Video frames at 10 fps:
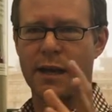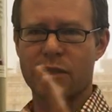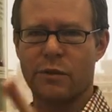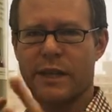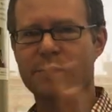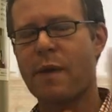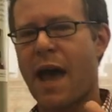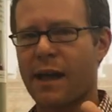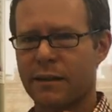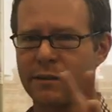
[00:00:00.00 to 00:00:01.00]
as you
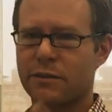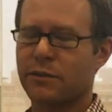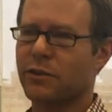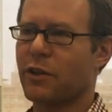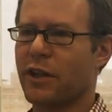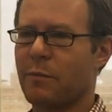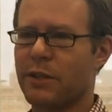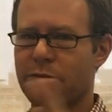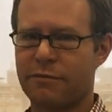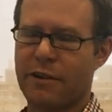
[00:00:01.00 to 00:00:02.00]
expand to turn them
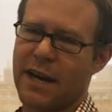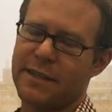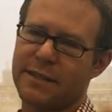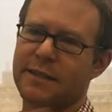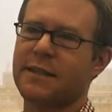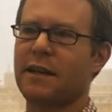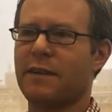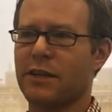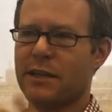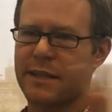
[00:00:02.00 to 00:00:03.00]
into phrases and
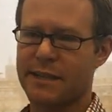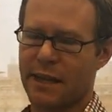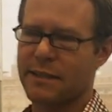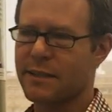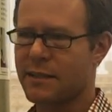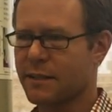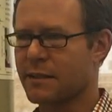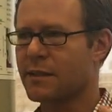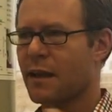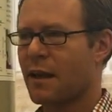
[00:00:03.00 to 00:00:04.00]
eventually
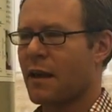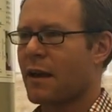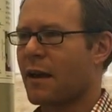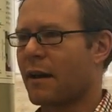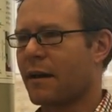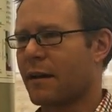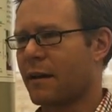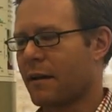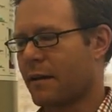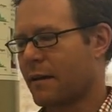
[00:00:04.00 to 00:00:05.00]
sentences.
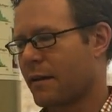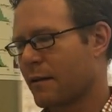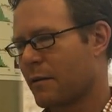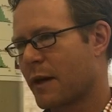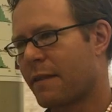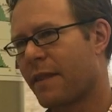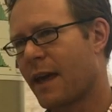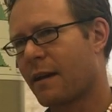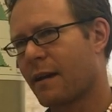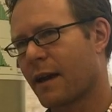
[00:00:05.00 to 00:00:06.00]
And
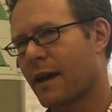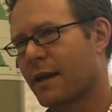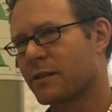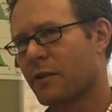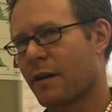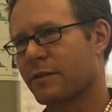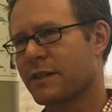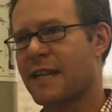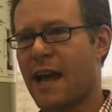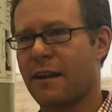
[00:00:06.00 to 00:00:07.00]
then I guess you have
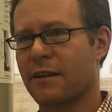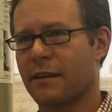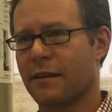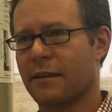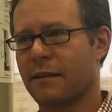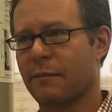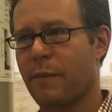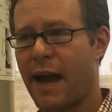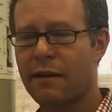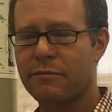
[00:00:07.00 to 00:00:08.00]
to stand
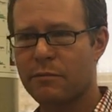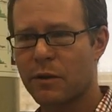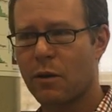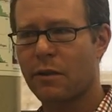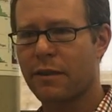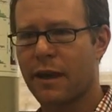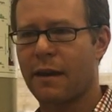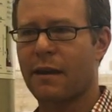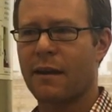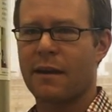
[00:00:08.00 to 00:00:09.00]
back from the whole
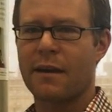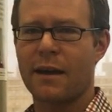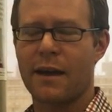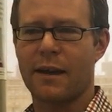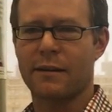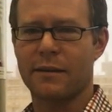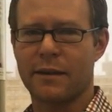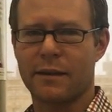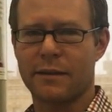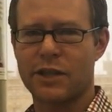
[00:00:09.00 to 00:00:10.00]
thing
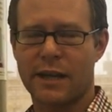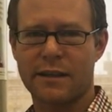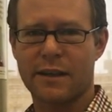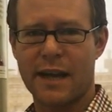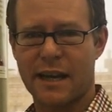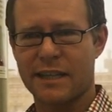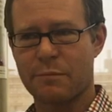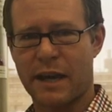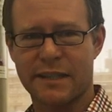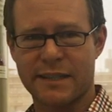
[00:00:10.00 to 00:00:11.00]
and check that it
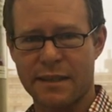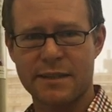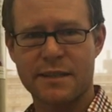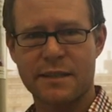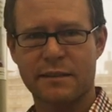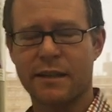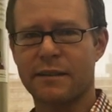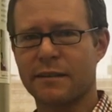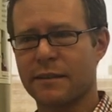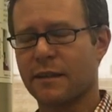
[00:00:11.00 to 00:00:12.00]
actually makes sense still
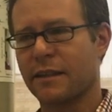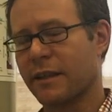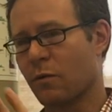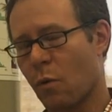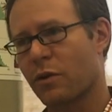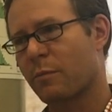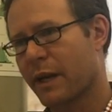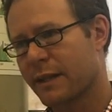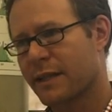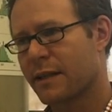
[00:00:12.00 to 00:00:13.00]
and that the order
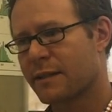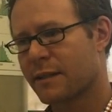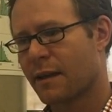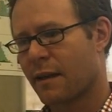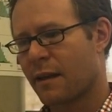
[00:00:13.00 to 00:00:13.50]
makes sense